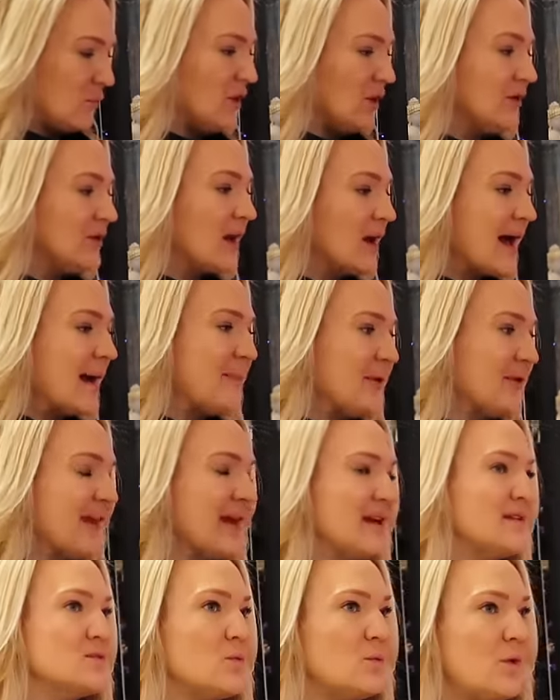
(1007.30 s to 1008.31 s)
well, okay. a couple
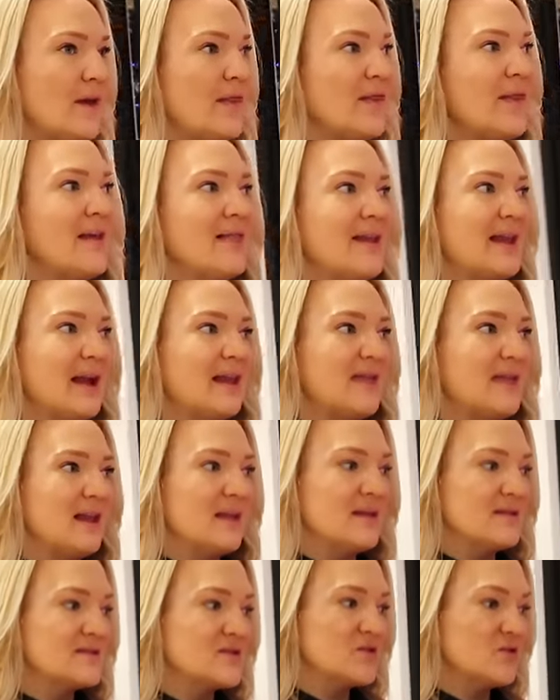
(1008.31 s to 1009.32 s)
things. One thing that I
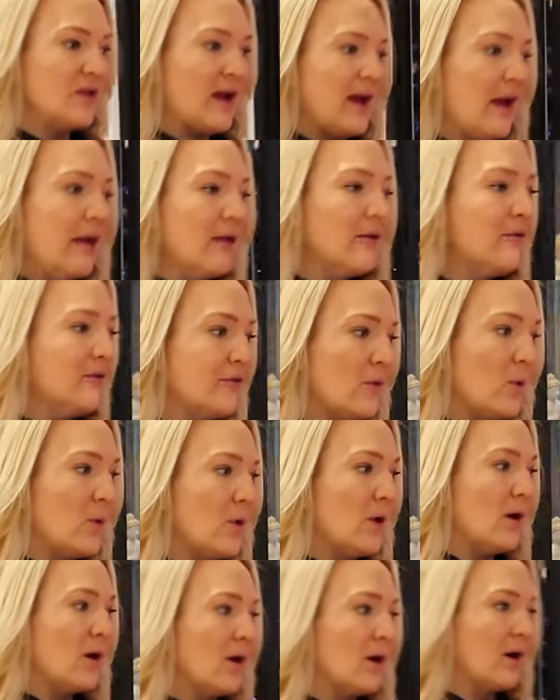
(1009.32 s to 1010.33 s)
think is great
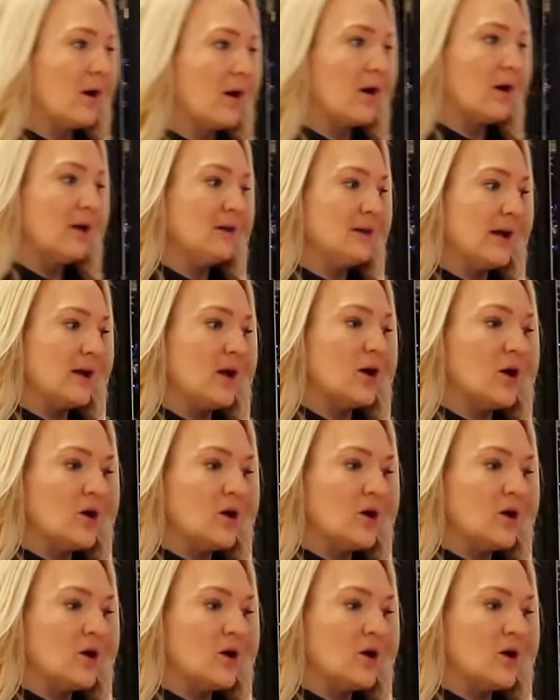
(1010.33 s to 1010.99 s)
for like a